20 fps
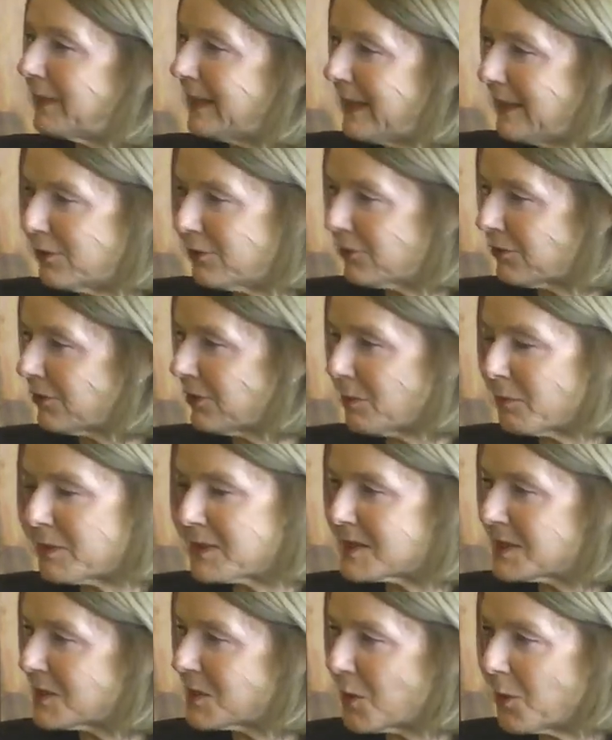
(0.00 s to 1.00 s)
leadership
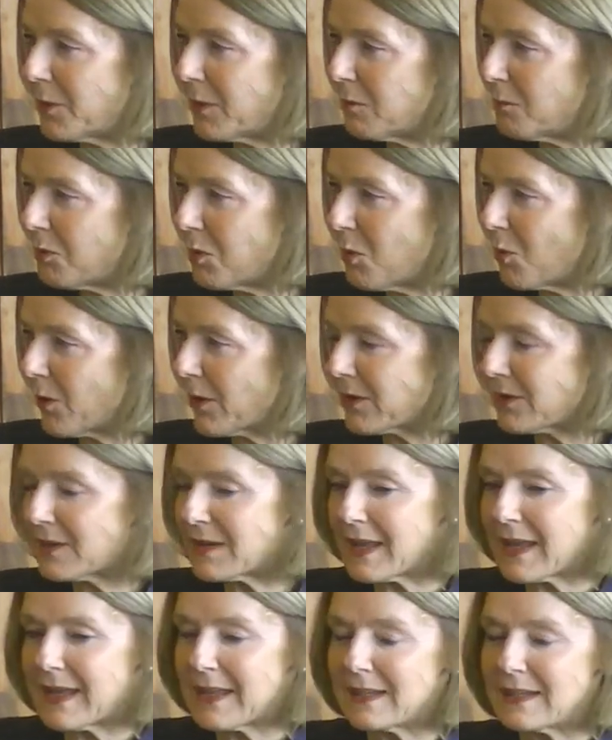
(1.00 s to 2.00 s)
is so important.
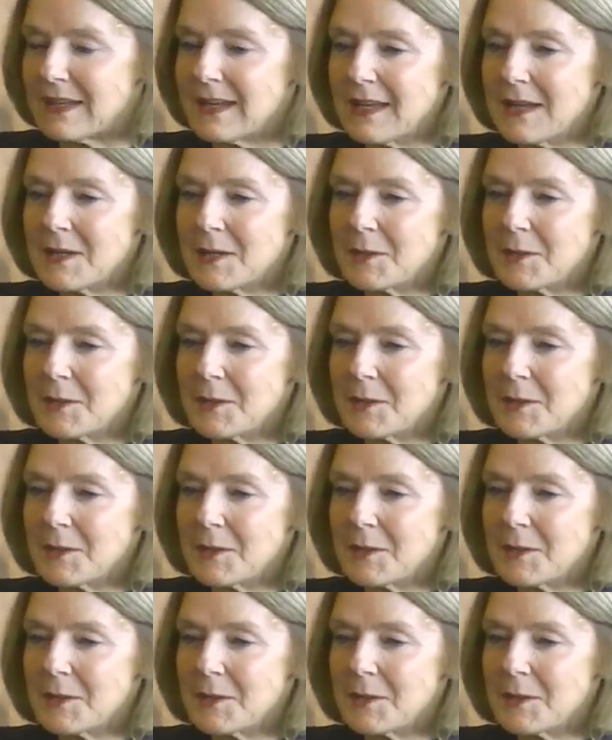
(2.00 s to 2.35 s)
And